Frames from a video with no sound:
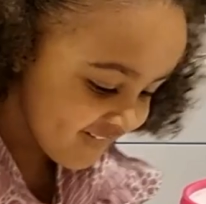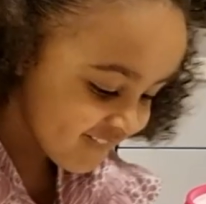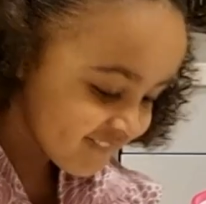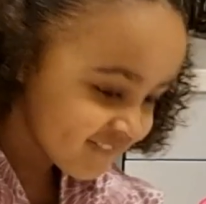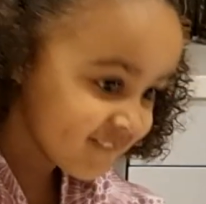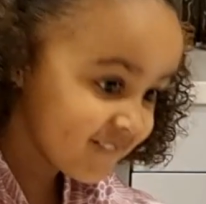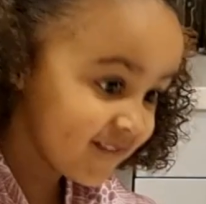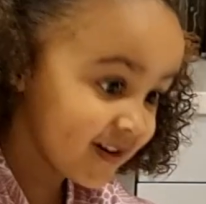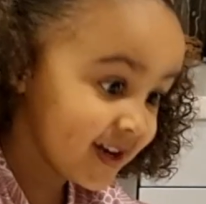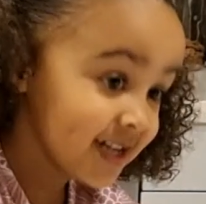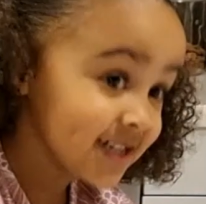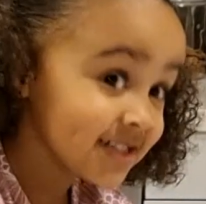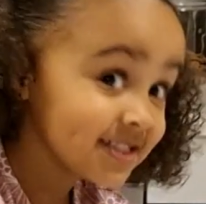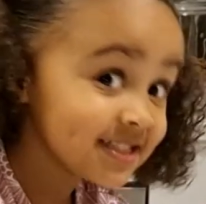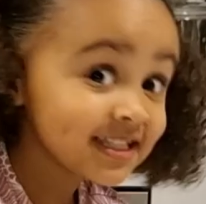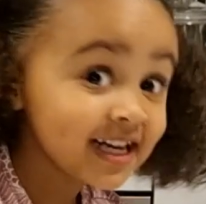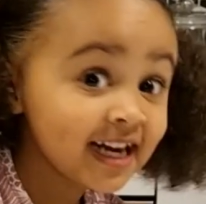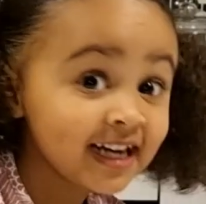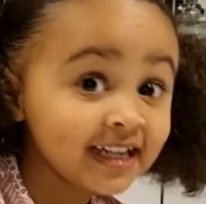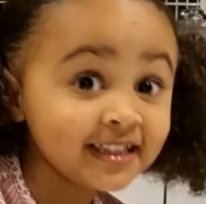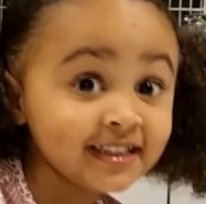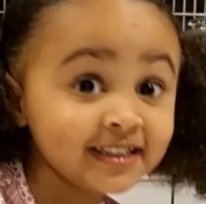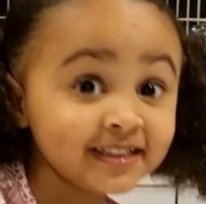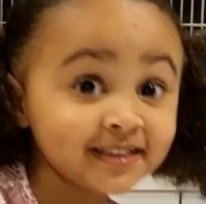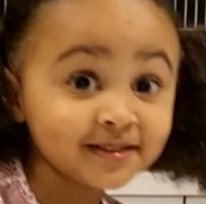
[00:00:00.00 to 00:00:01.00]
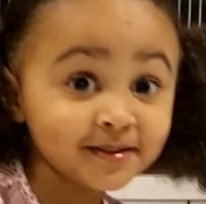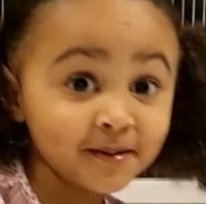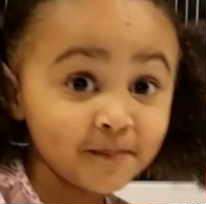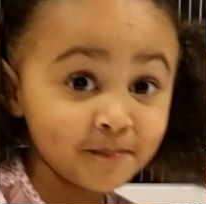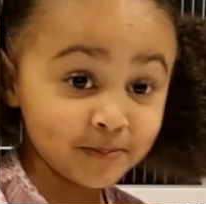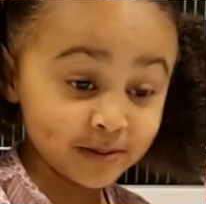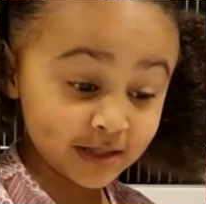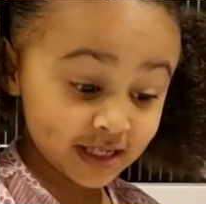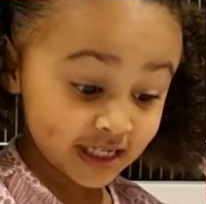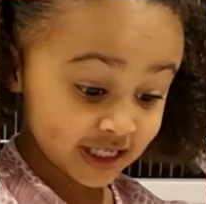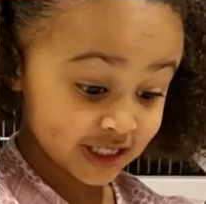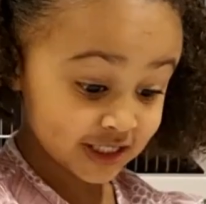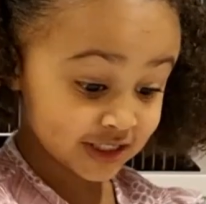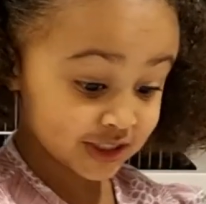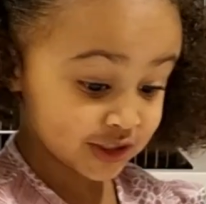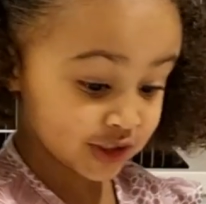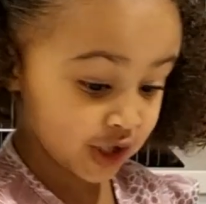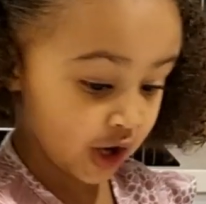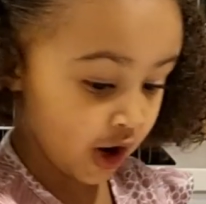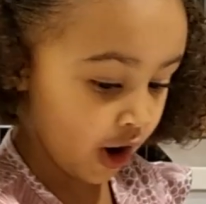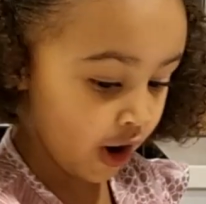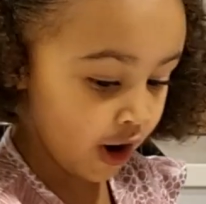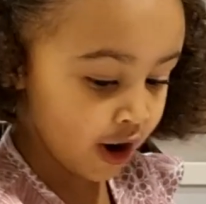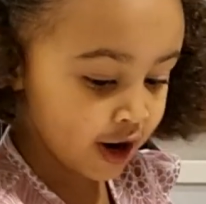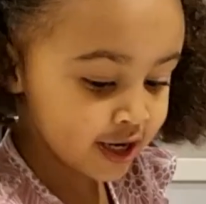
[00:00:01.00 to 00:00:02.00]
First I need a big
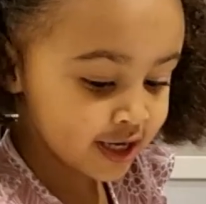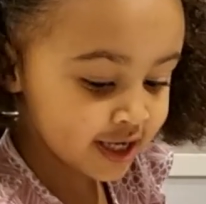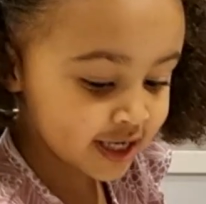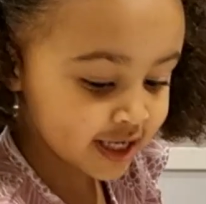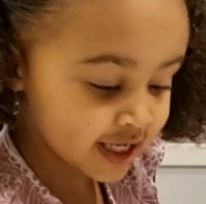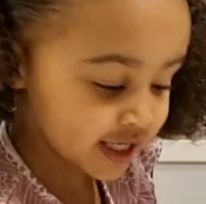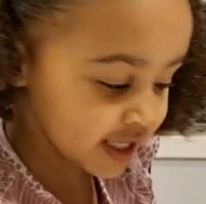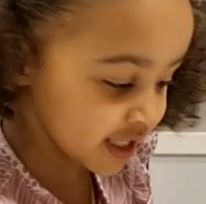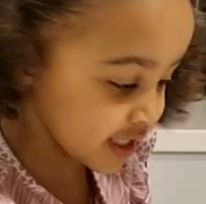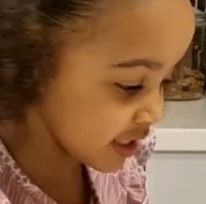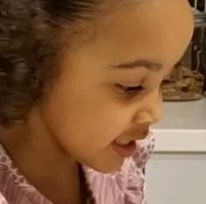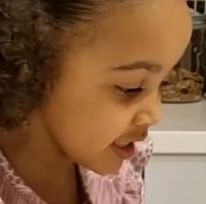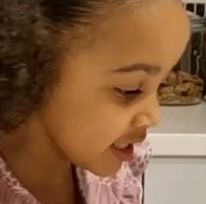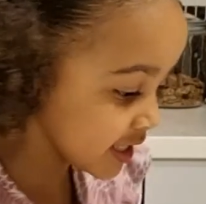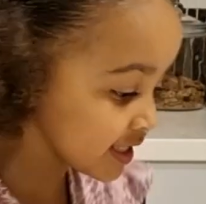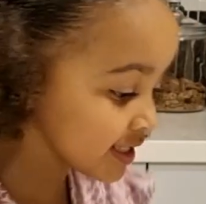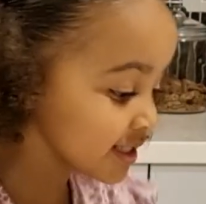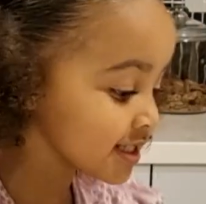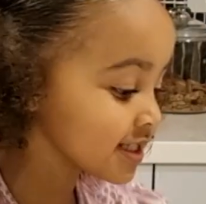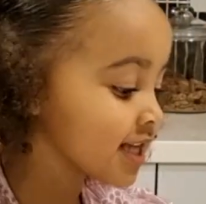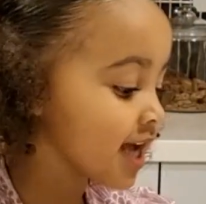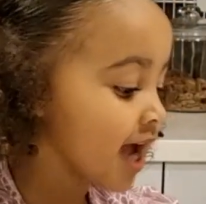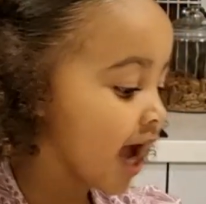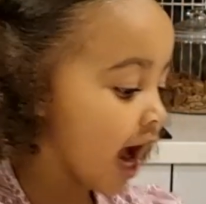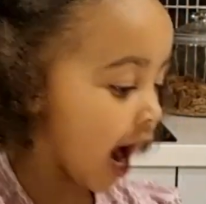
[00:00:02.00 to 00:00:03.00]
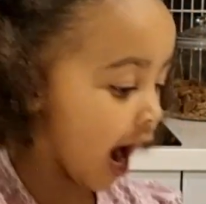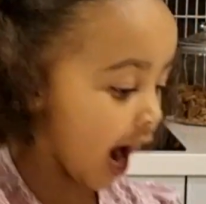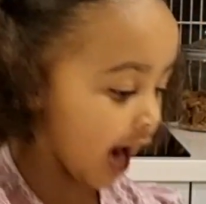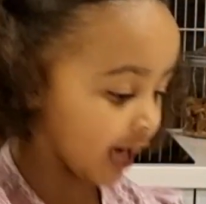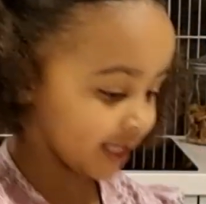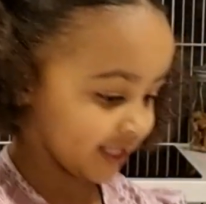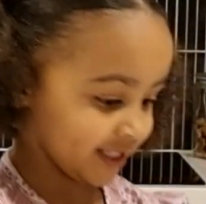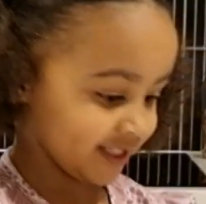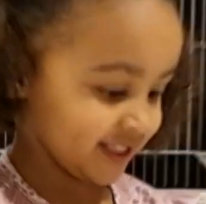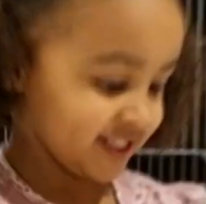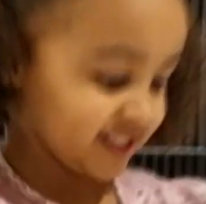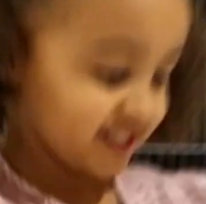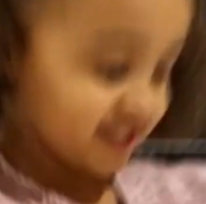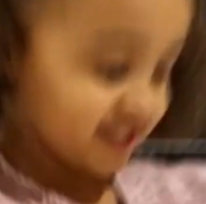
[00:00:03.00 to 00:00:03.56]
jug is ice